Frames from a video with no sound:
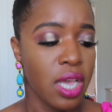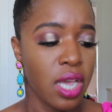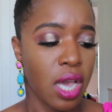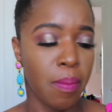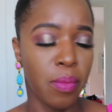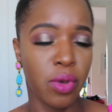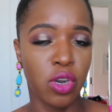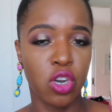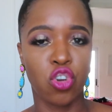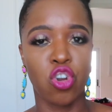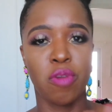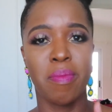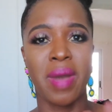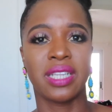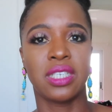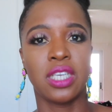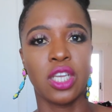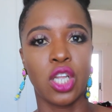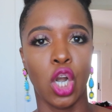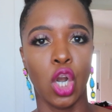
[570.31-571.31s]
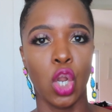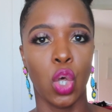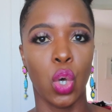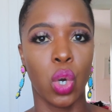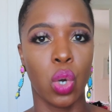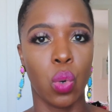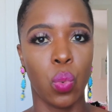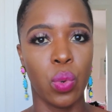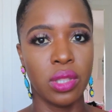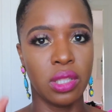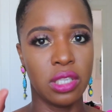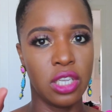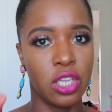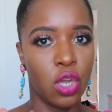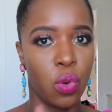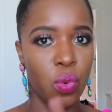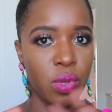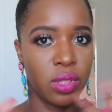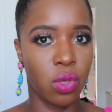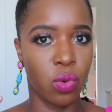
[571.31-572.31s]
a monochromatic look with, you
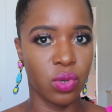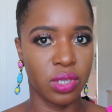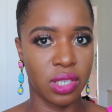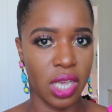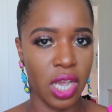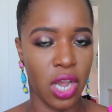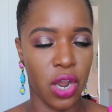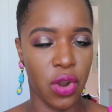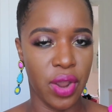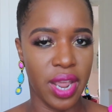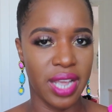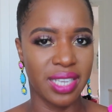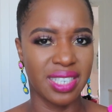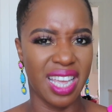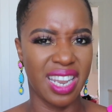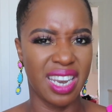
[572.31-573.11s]
know, with those earrings,